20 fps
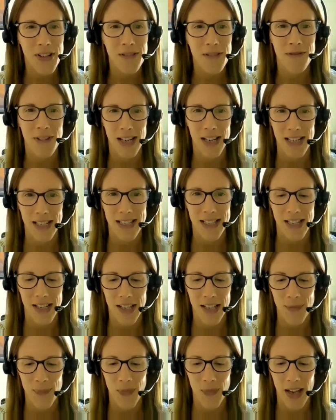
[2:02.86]
a
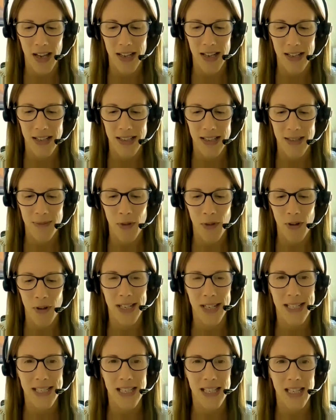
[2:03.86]
writer, and more
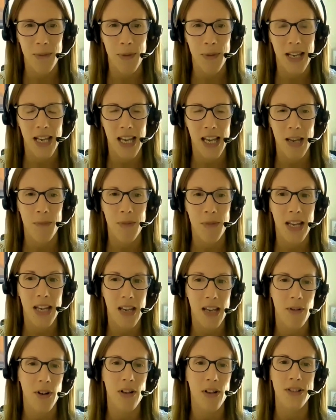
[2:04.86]
recently became a
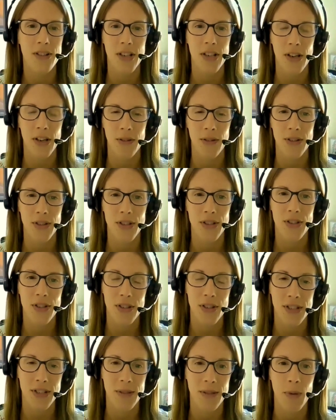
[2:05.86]
hearing loss coach
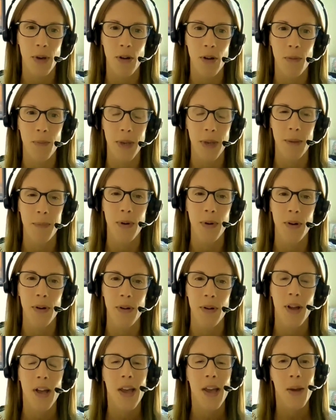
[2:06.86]
to support
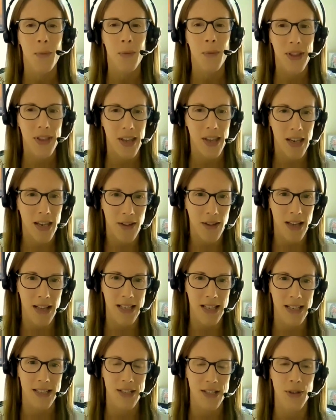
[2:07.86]
people with hearing
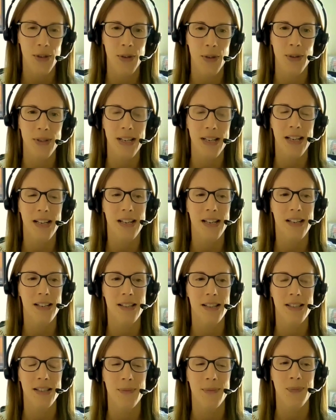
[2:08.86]
issues
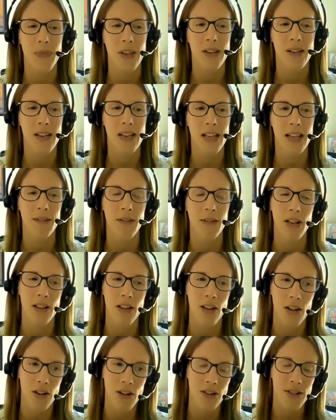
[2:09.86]
and hearing
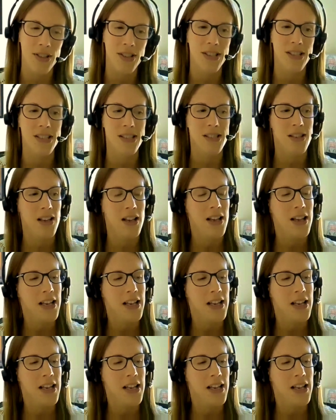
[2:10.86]
loss,